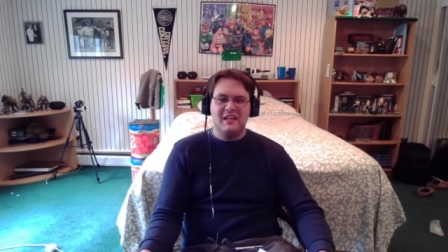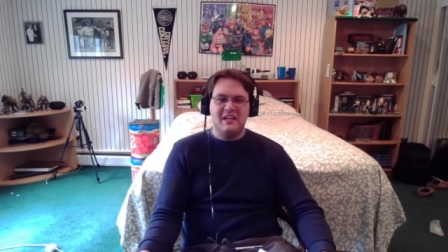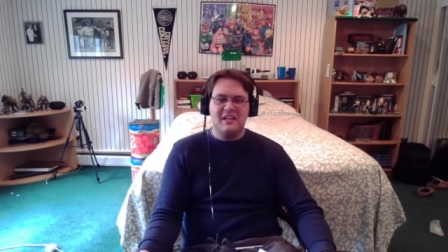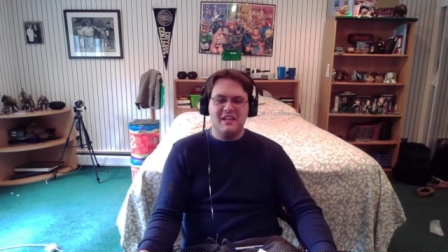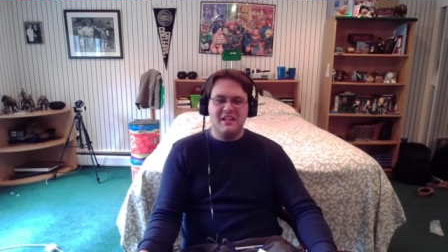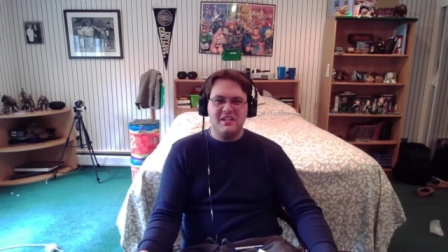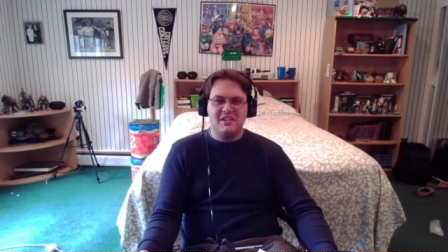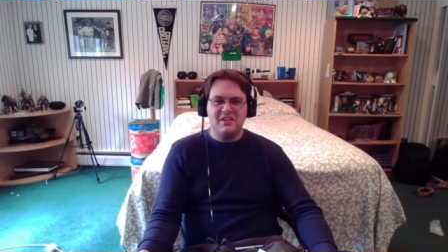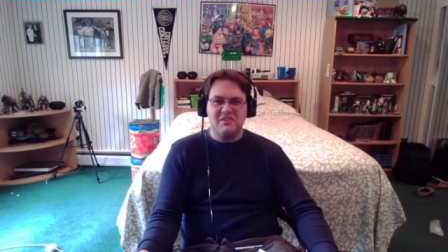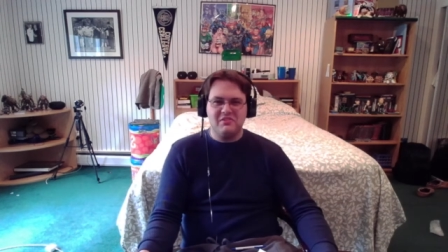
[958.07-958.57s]

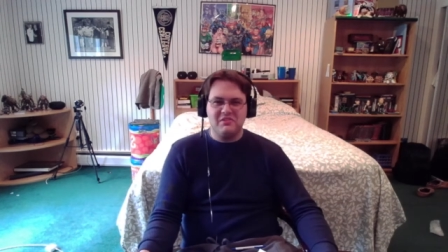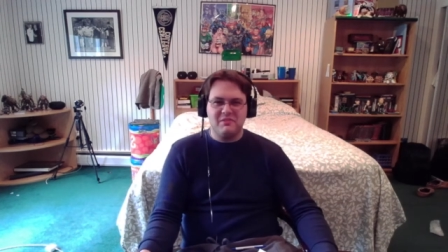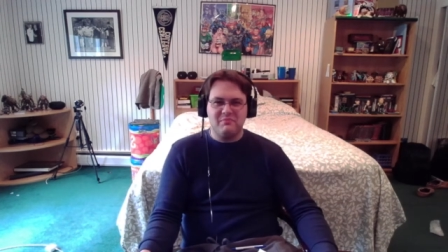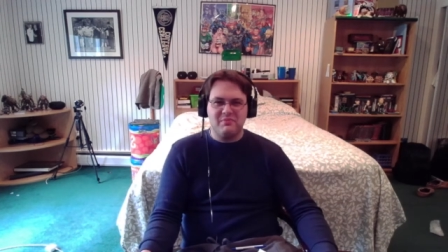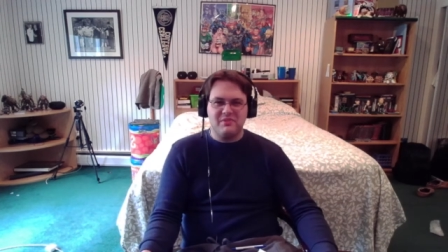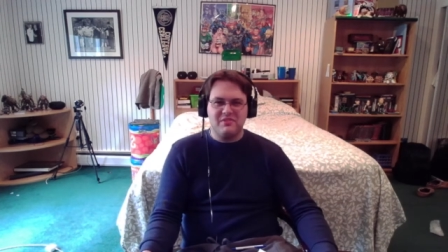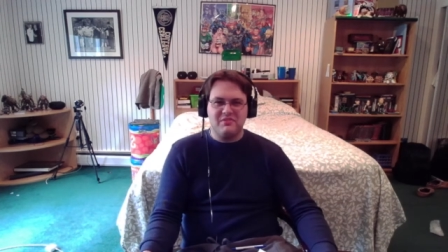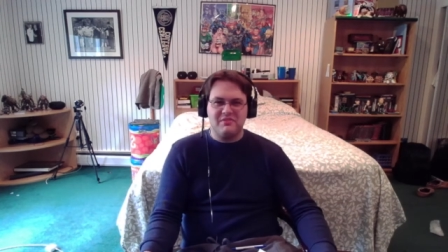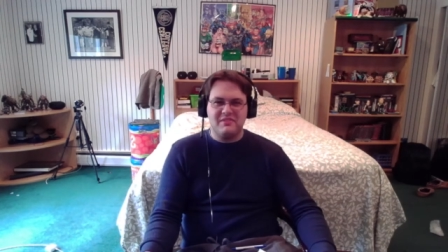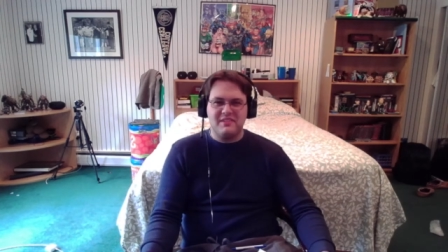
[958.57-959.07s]
it goes and
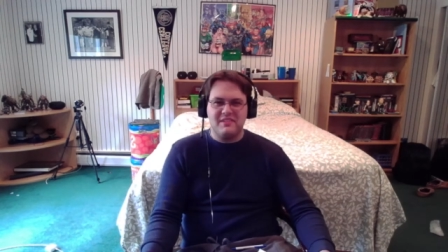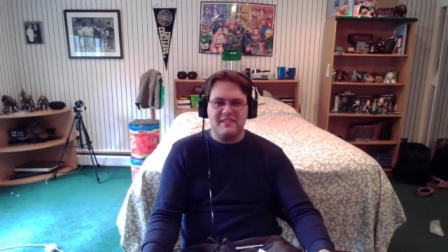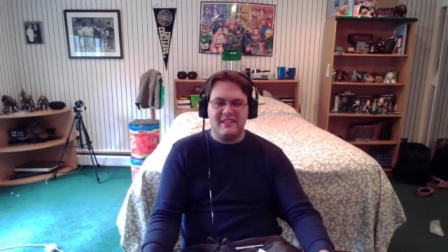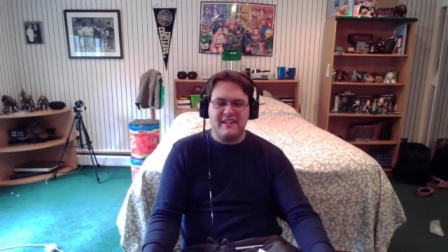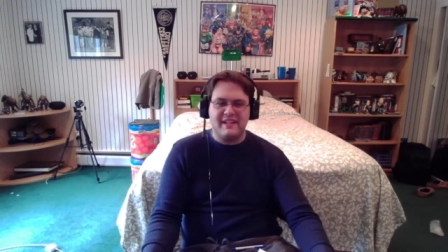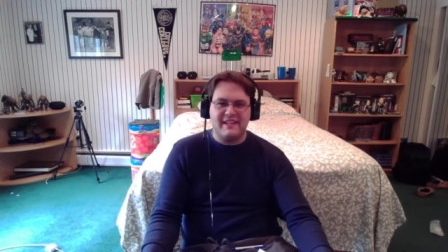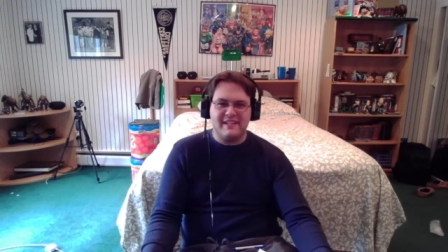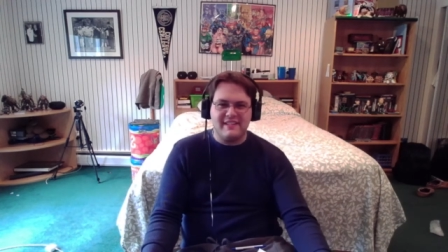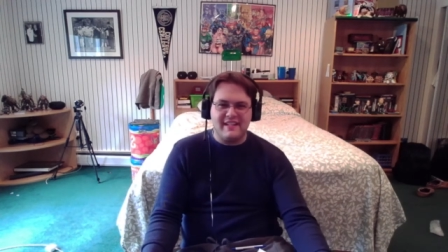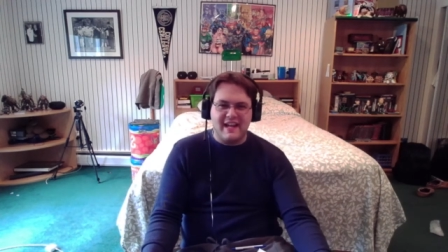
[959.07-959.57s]
produces
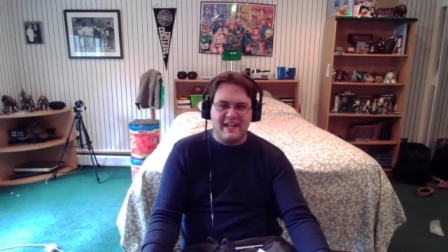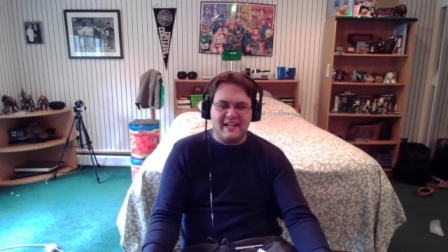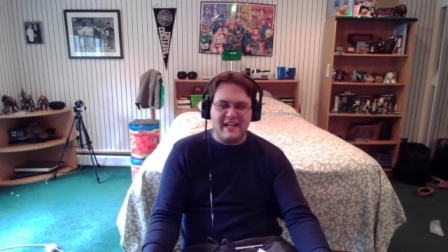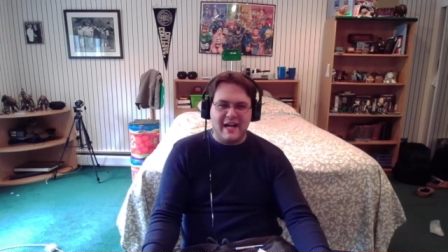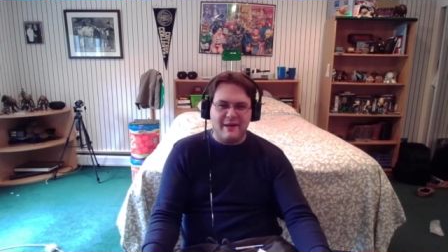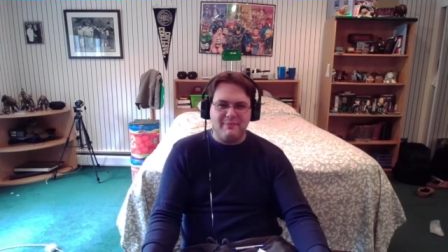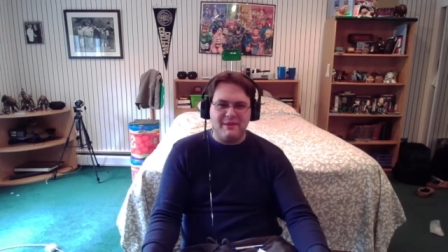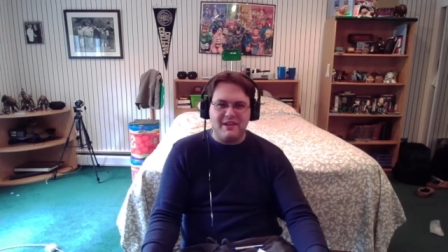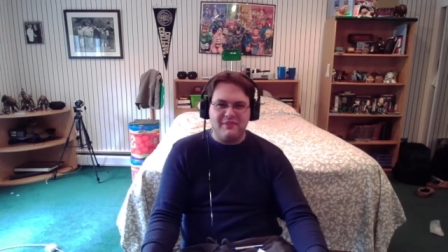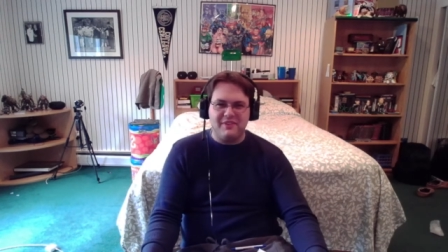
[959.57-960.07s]
a exact
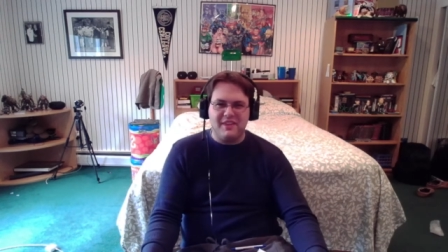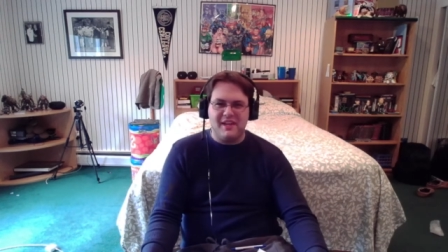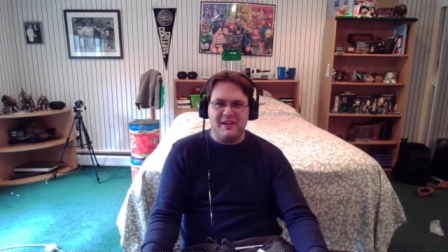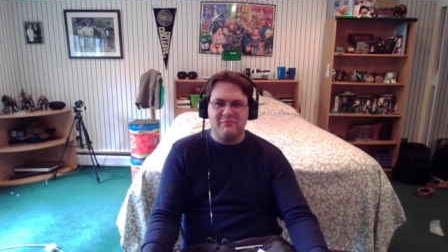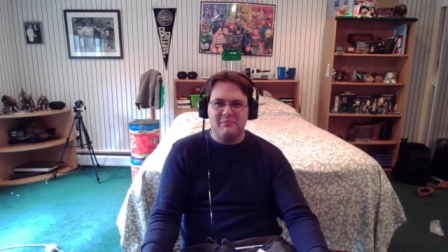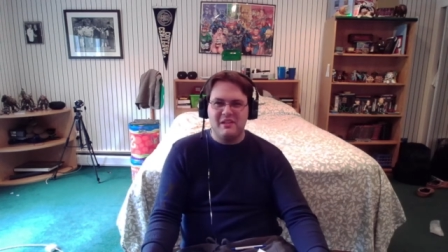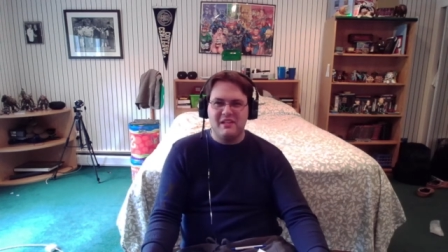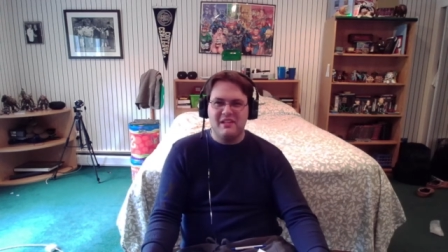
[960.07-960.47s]
copy of them.